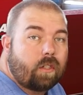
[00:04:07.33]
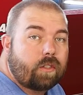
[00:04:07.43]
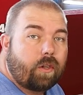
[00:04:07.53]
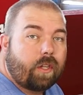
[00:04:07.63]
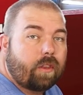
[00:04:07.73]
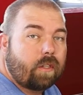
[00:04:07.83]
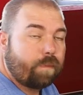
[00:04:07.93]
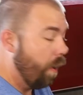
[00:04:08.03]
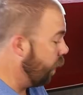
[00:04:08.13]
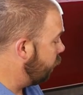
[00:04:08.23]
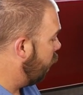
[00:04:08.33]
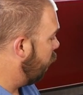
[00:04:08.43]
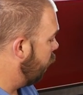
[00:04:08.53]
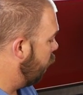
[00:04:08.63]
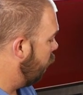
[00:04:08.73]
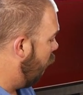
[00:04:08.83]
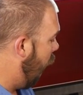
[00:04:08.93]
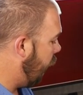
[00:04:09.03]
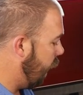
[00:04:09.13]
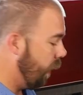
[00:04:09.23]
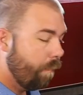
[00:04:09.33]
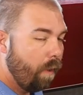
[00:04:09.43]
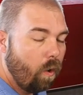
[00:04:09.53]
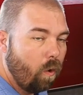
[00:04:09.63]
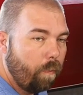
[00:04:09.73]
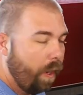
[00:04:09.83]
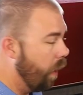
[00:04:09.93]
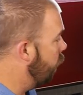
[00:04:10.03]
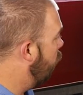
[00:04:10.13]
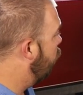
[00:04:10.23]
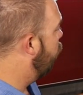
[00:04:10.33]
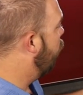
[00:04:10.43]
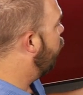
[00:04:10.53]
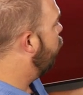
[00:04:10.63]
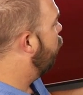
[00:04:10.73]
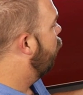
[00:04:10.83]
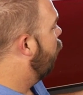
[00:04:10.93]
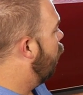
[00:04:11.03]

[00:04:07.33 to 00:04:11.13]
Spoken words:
So to get this party started, I gotta get my oil pan underneath,